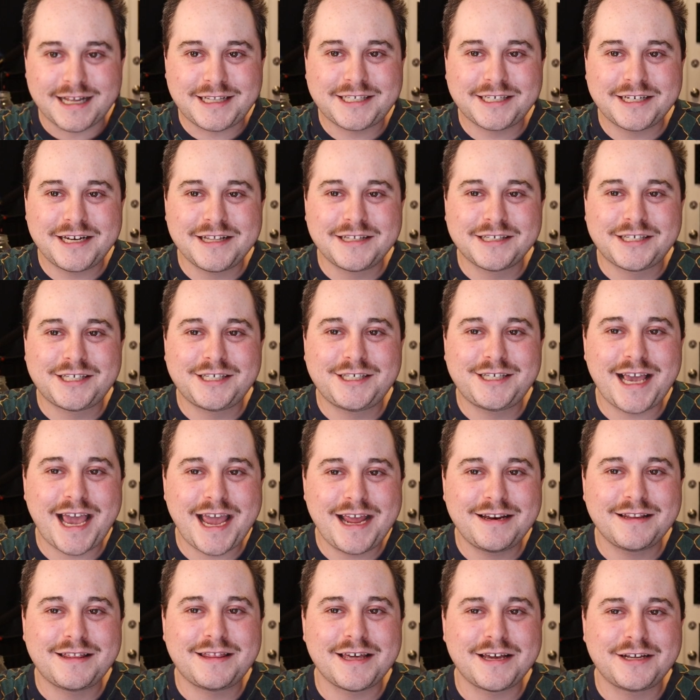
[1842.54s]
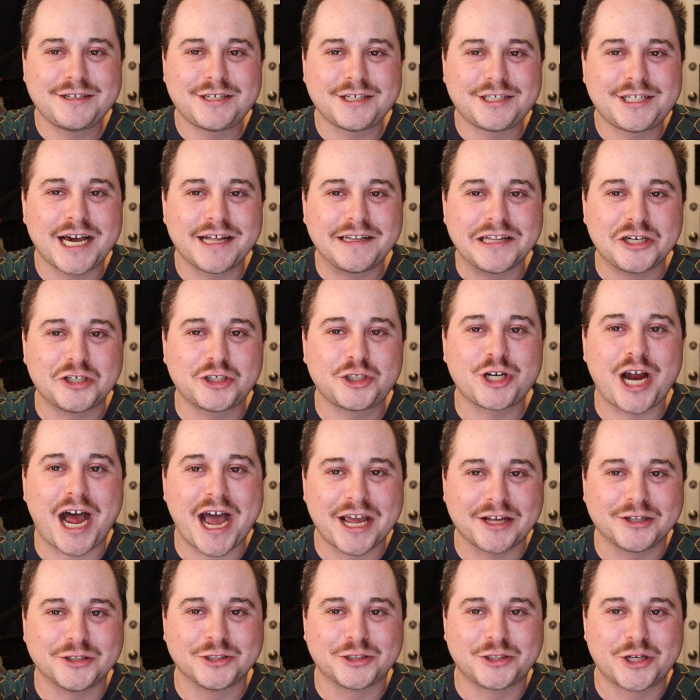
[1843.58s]
That's an insane thing to tell a
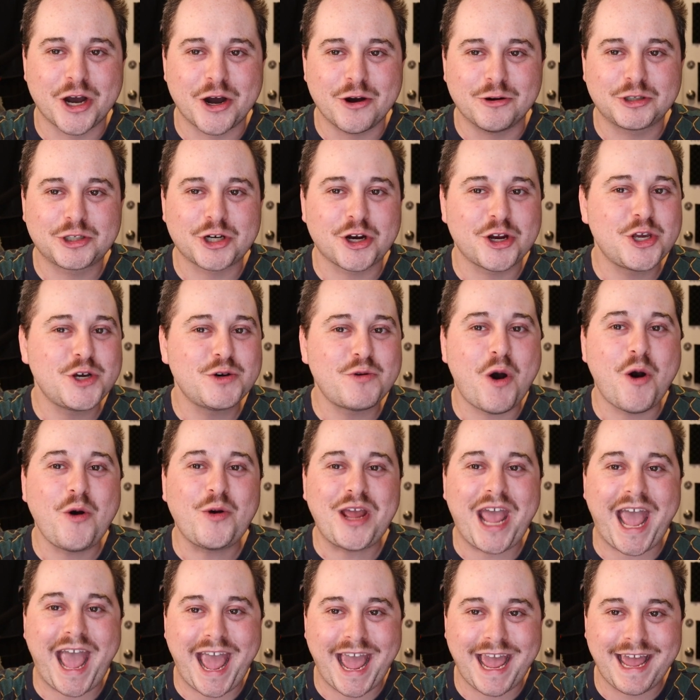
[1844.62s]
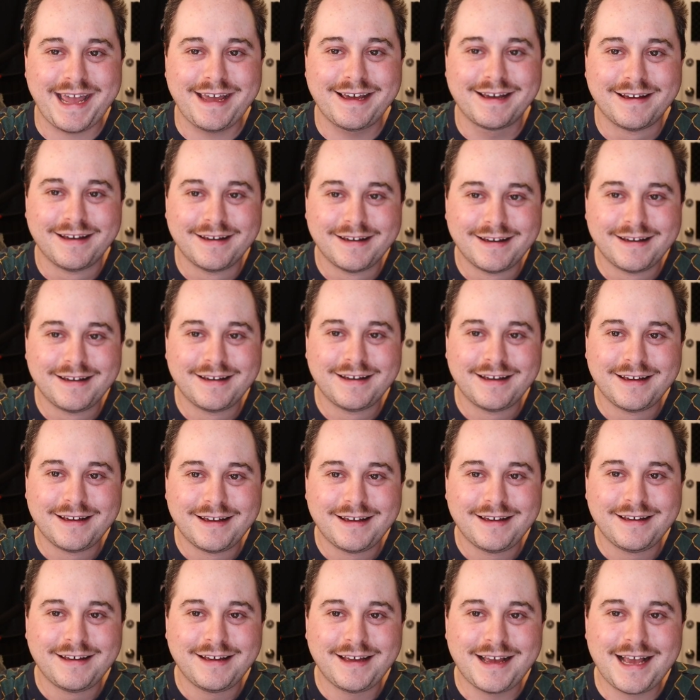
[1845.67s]
child, coach. Are you okay?
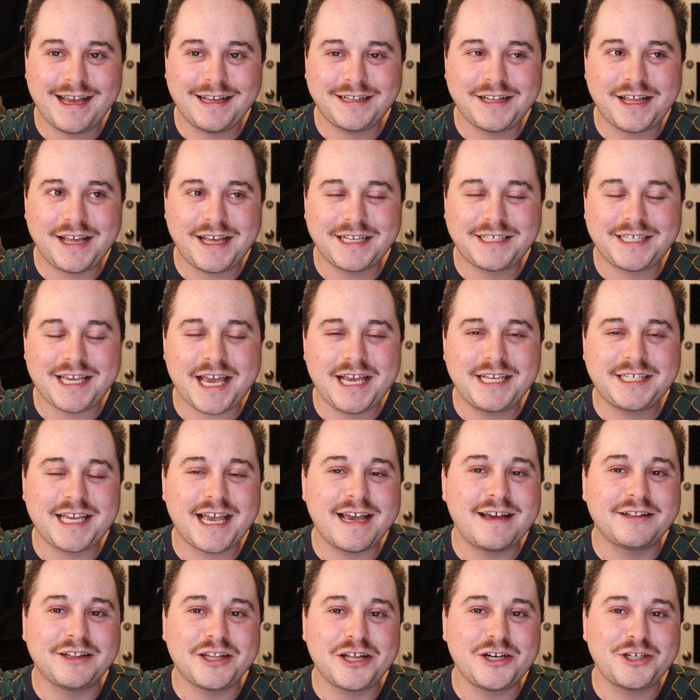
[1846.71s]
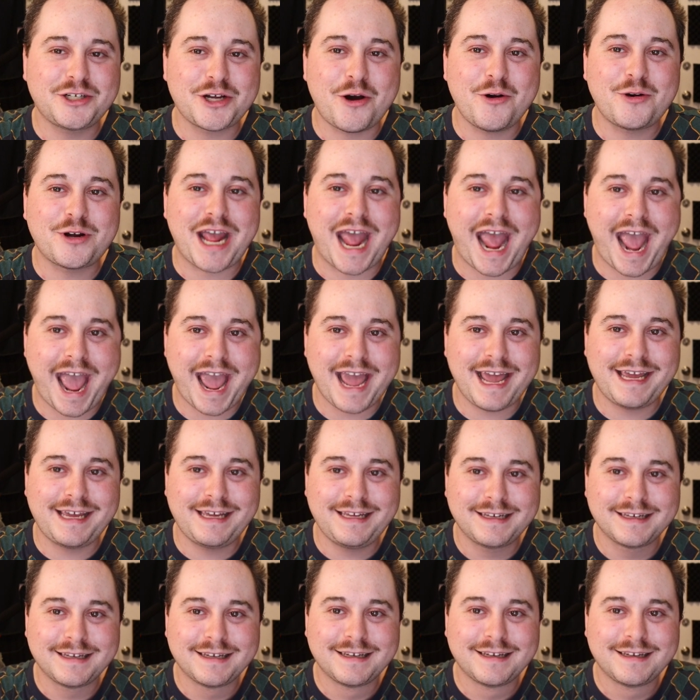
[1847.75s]
Is England
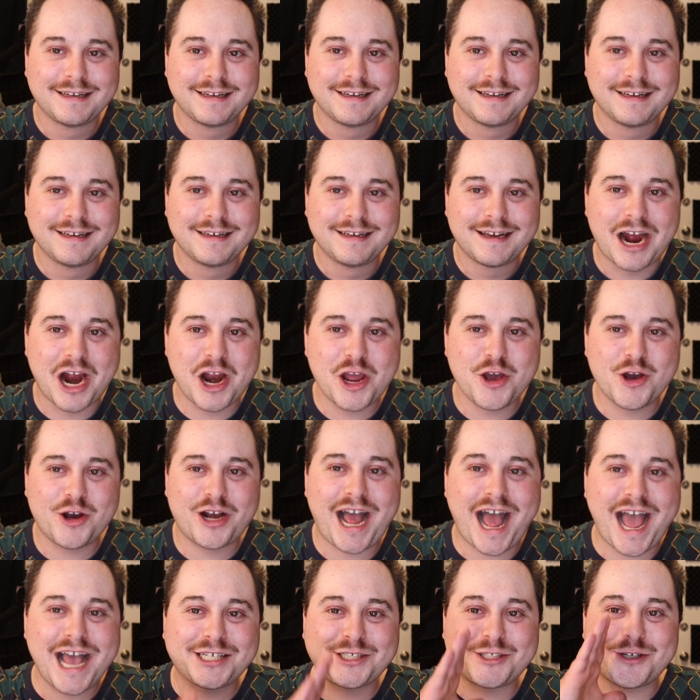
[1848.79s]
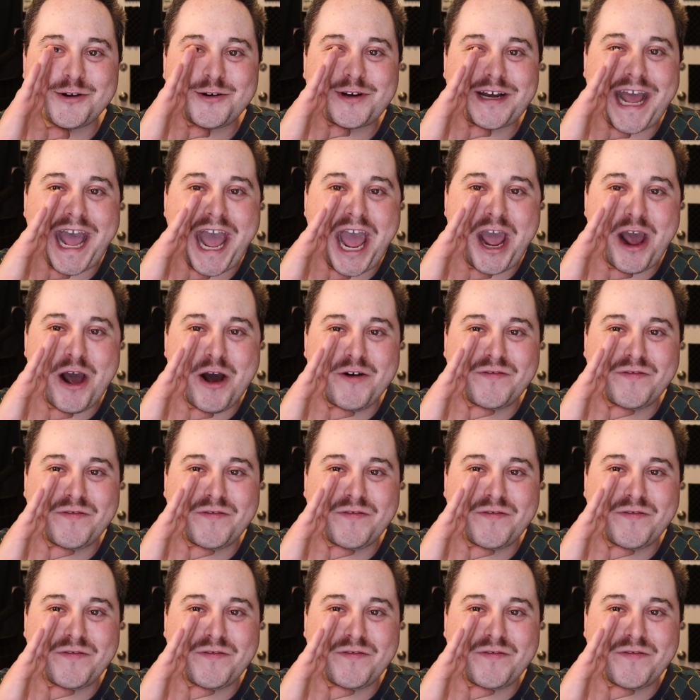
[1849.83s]
okay? Are you guys okay